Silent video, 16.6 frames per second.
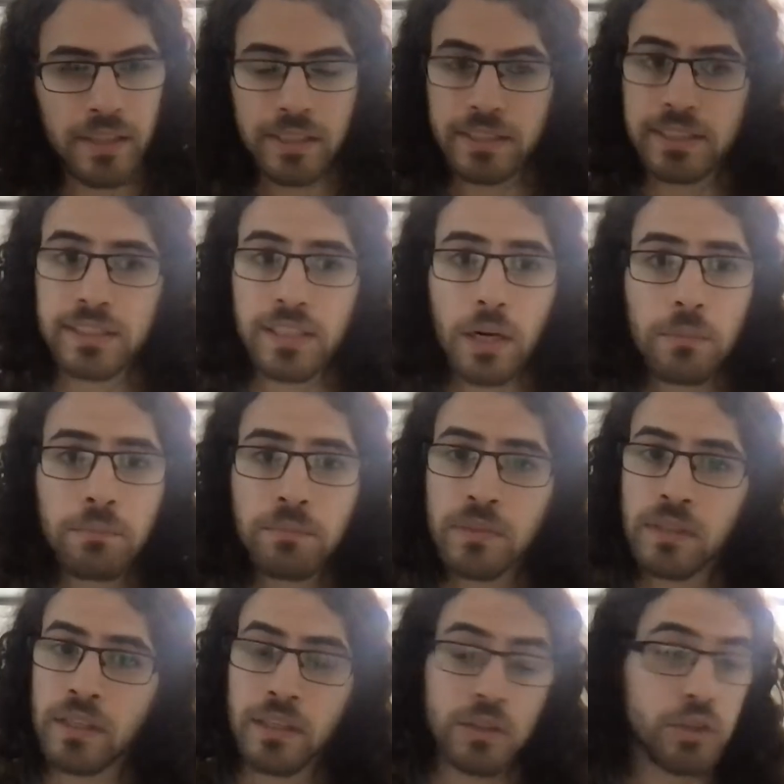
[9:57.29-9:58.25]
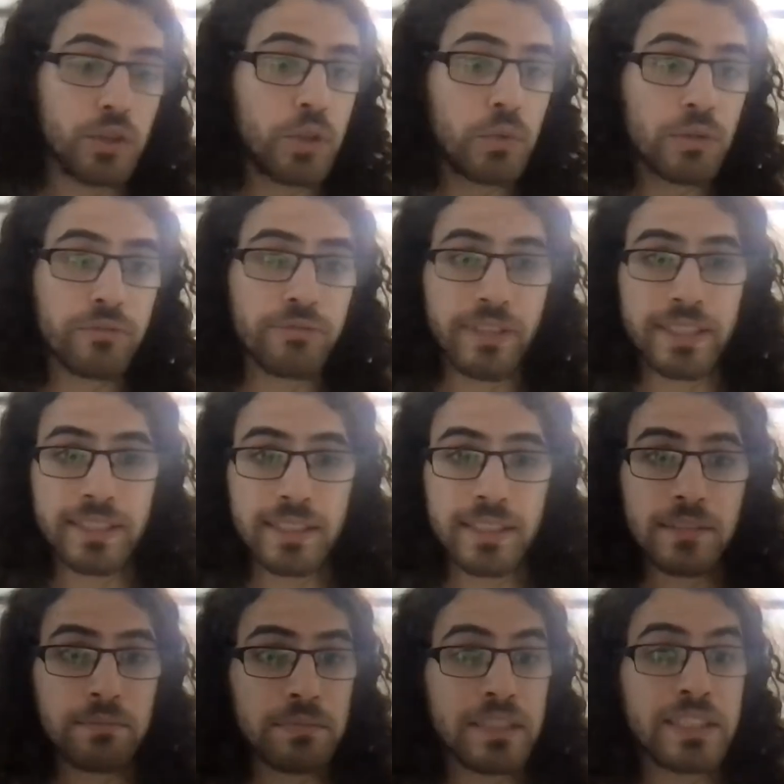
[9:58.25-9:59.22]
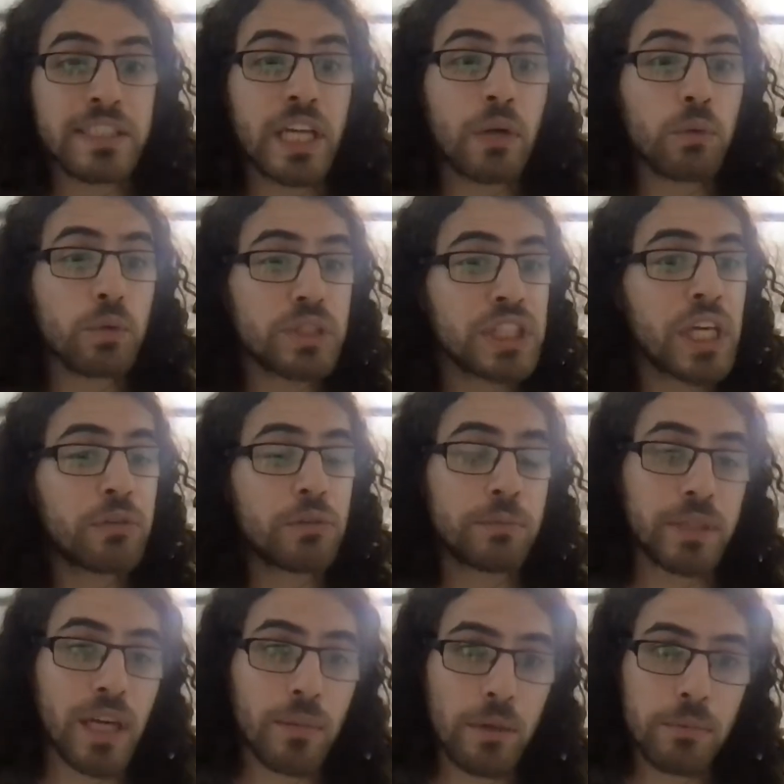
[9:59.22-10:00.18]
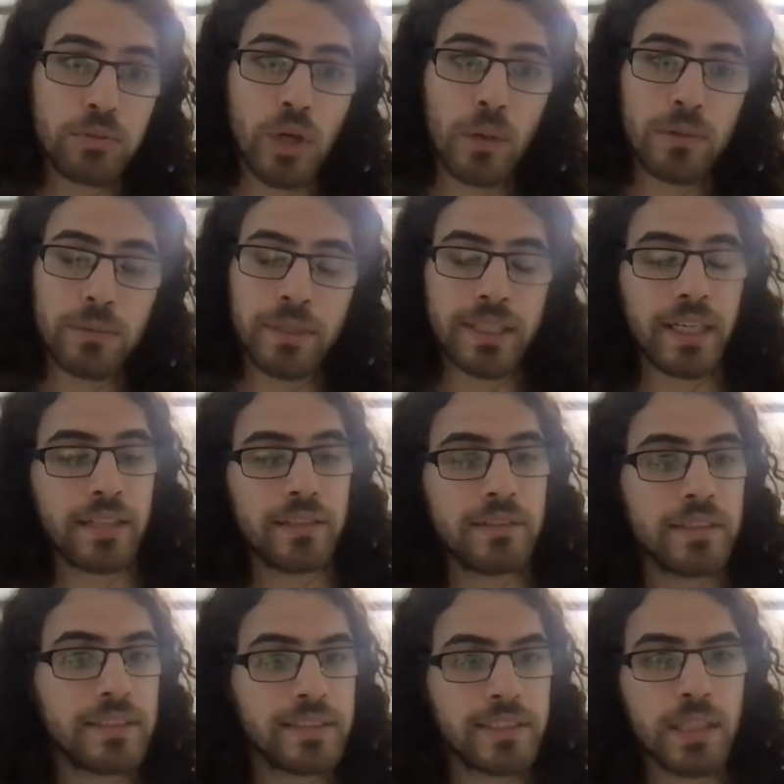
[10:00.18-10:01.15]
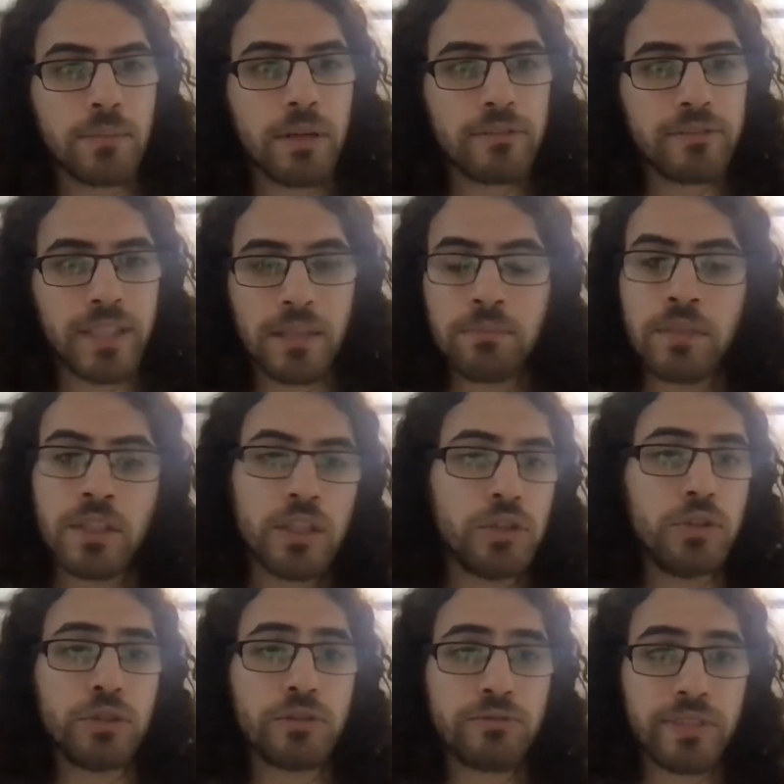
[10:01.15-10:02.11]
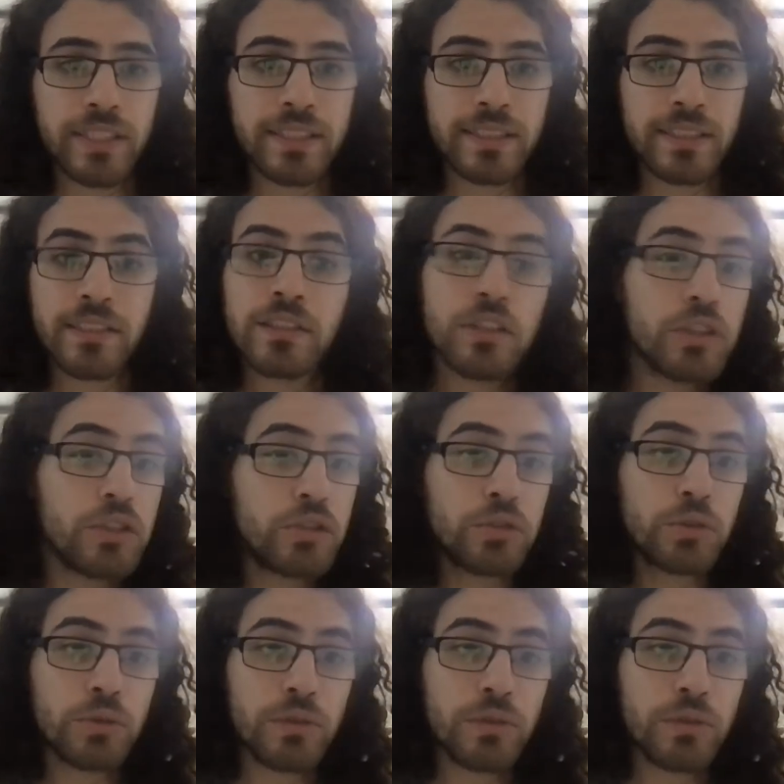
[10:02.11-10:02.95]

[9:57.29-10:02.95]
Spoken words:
Some, you will fix it, they will never become a problem again. Some of them, you fix it, 2